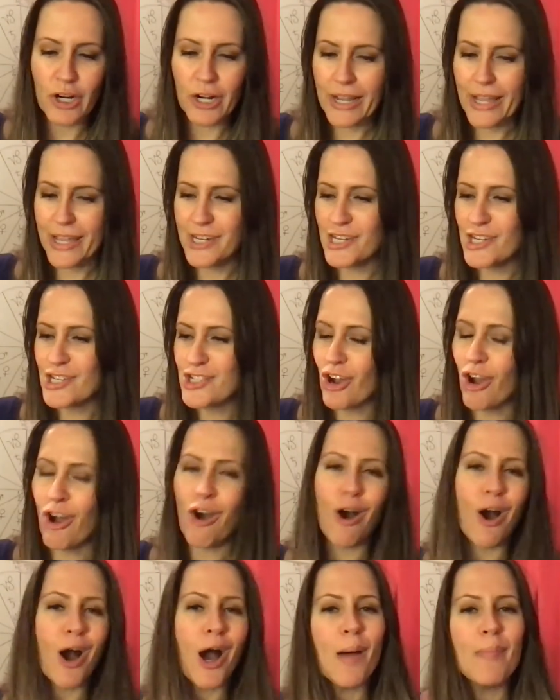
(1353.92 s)
in a
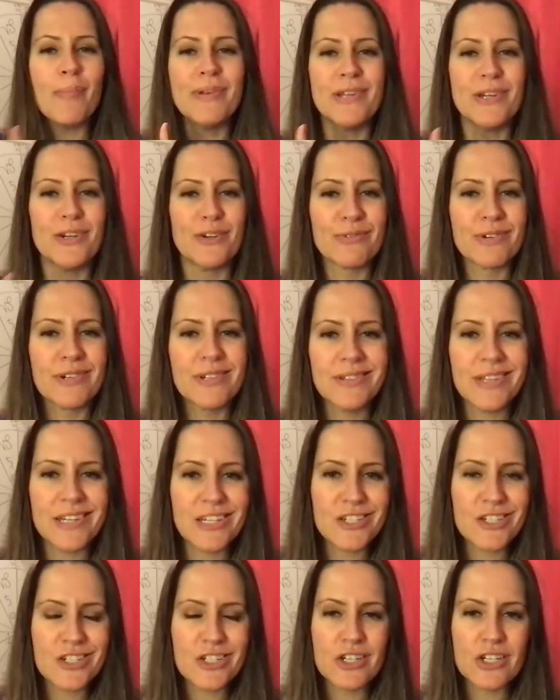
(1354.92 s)
job and in a
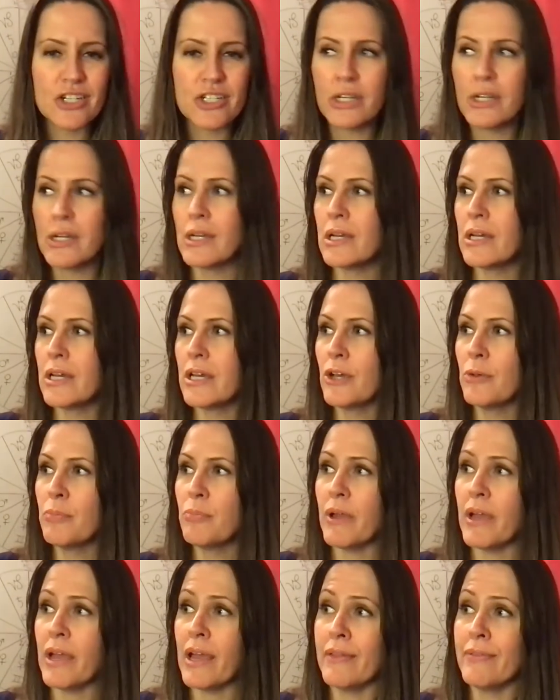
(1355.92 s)
relationship,
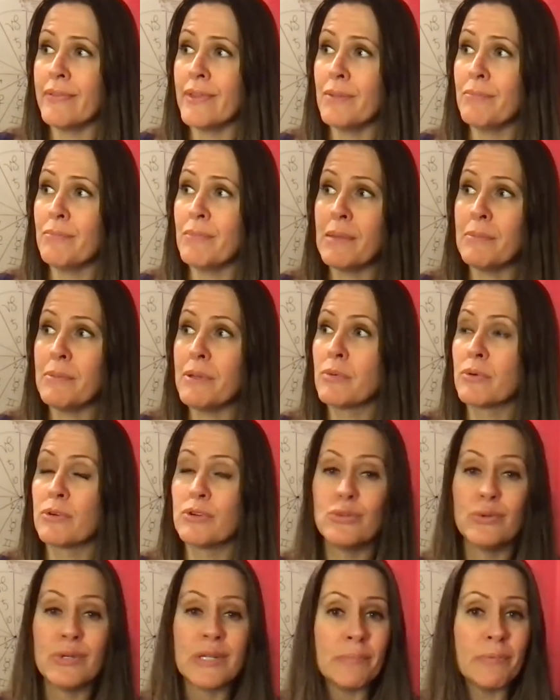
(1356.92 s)
and then maybe we're
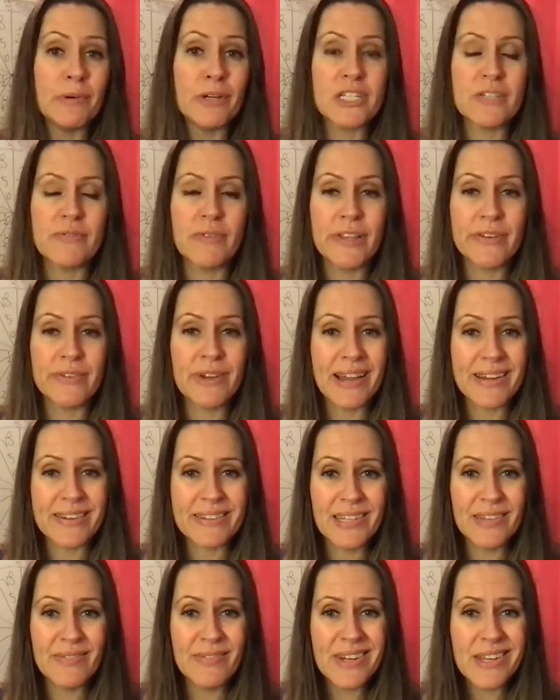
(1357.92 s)
doing a bunch of other
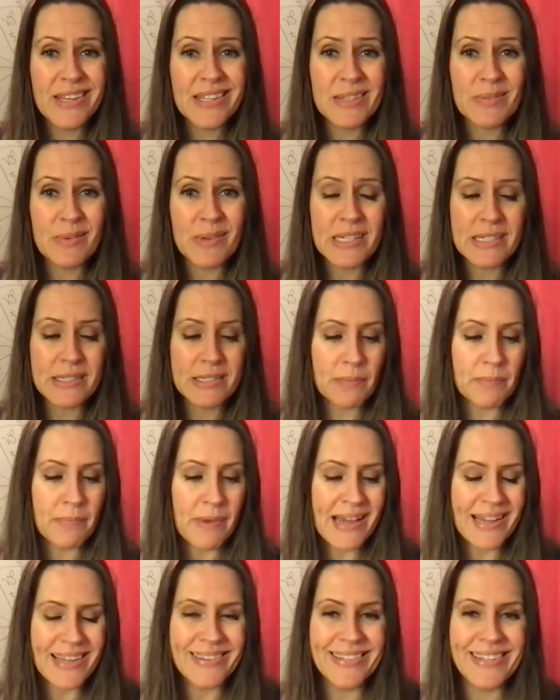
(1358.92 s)
activities, and we sit
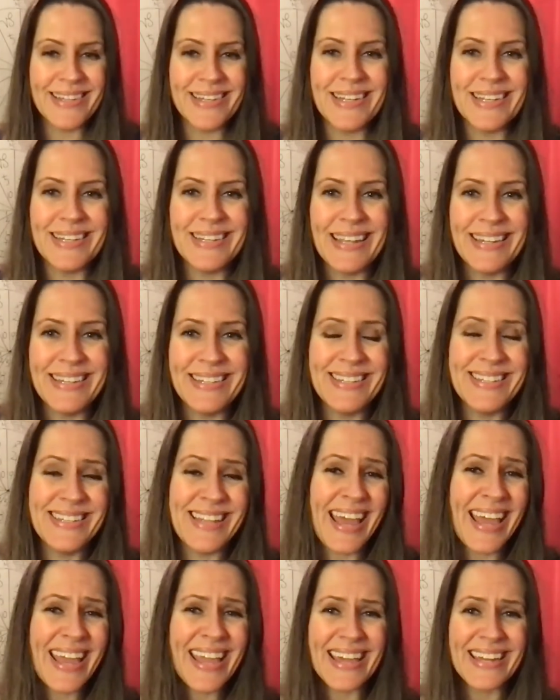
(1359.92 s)
back at the end of the
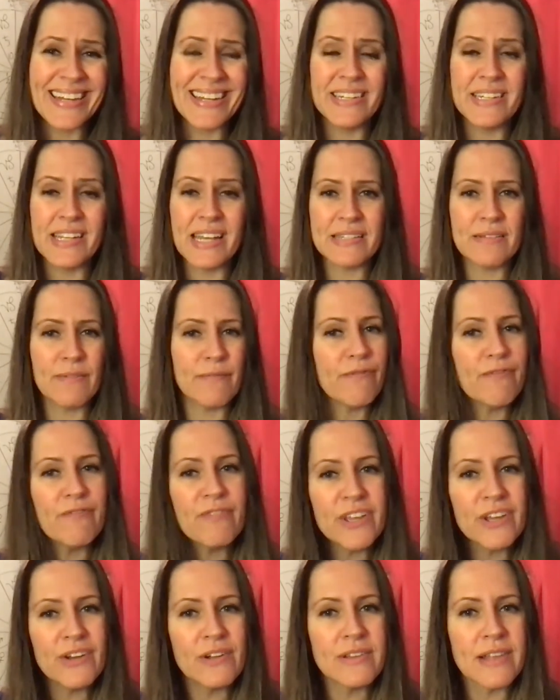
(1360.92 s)
day and it doesn't
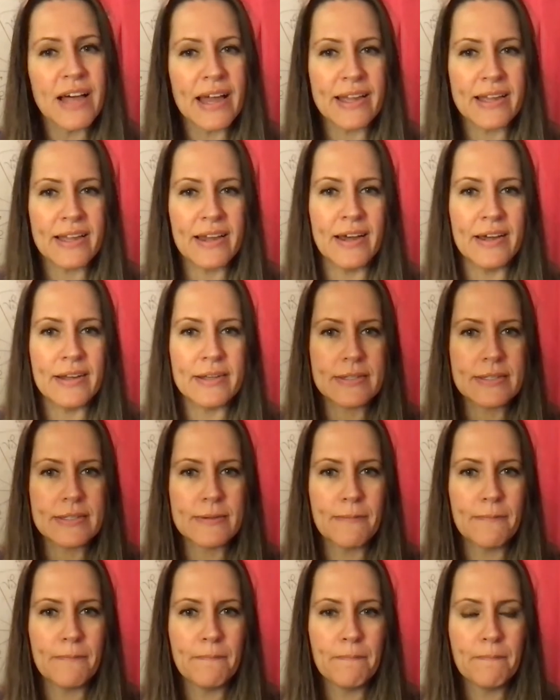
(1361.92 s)
feel like us,
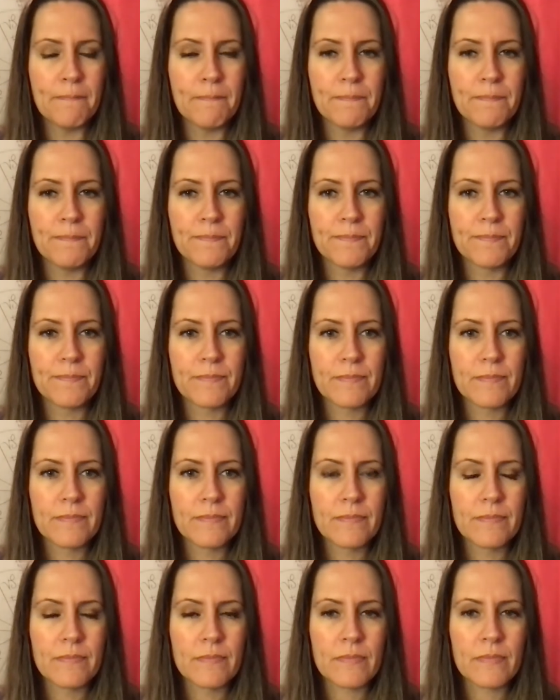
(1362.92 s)

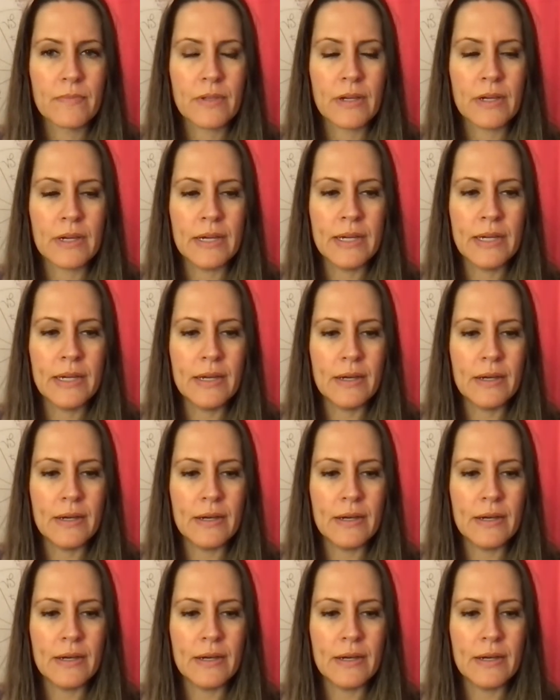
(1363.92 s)
right?